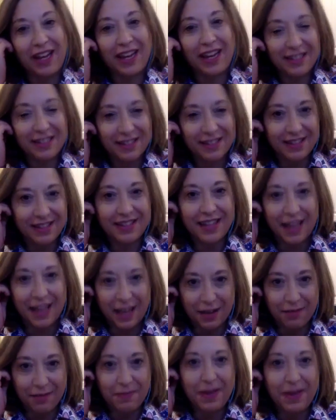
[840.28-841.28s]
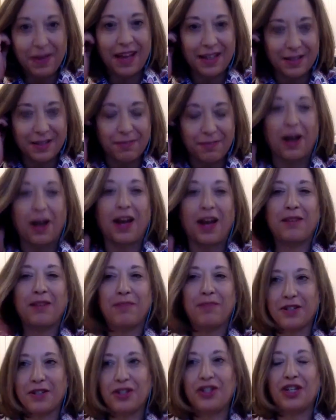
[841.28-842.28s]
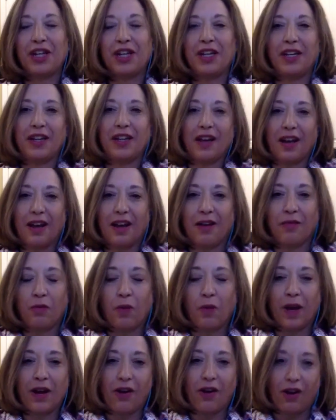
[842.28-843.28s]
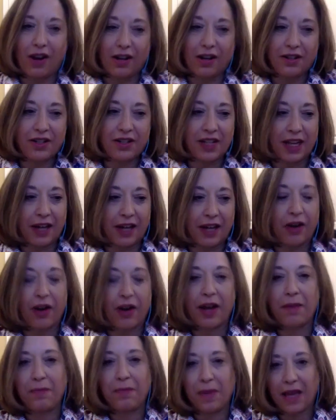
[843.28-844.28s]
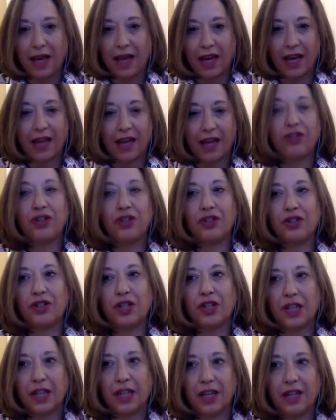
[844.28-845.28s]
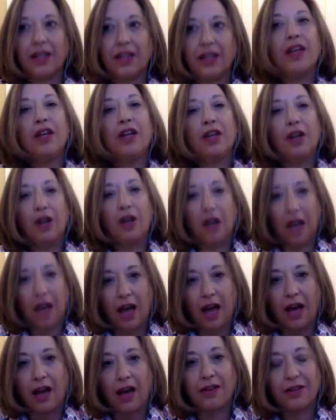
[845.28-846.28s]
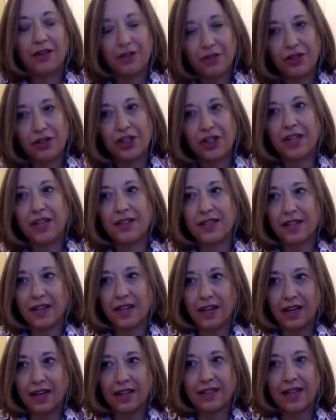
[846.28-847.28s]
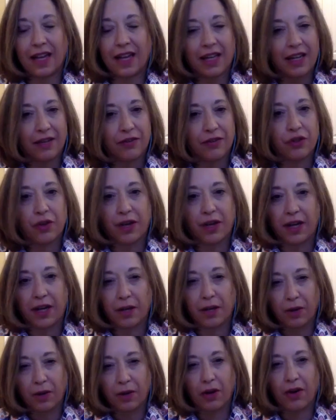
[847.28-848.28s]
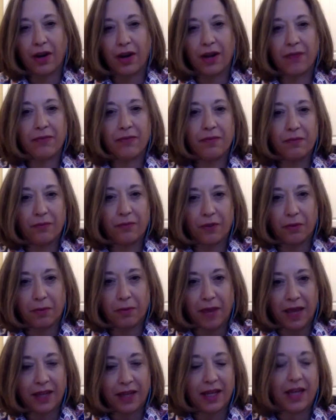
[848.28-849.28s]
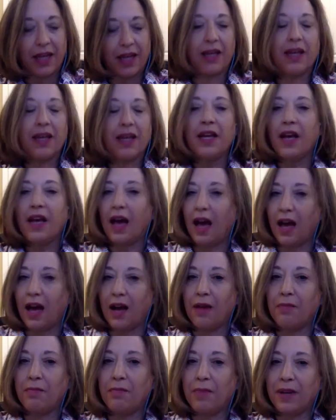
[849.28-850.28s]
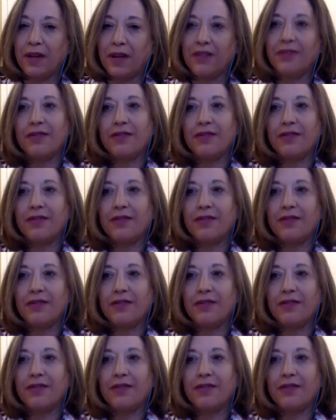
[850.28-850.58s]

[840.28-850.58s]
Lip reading: is the same as mine, but she went on to get her MBA. She is in an executive training program for banking, but